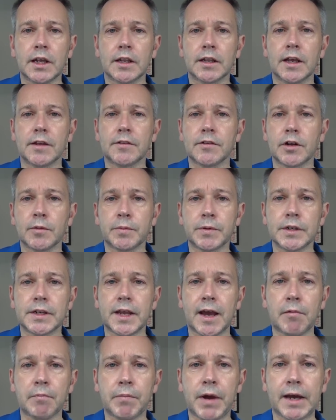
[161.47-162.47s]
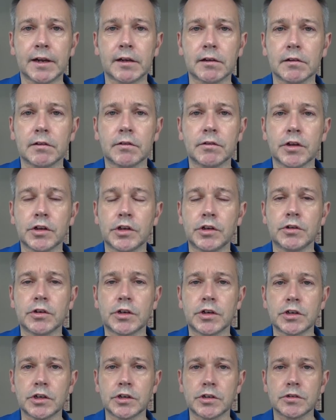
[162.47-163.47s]
there's an up and down paddle that you
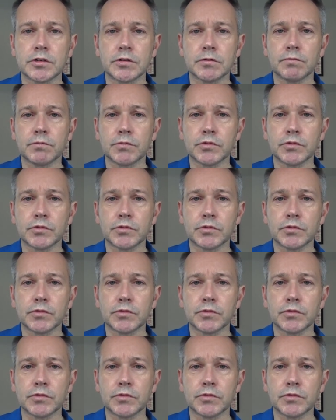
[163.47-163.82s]
can just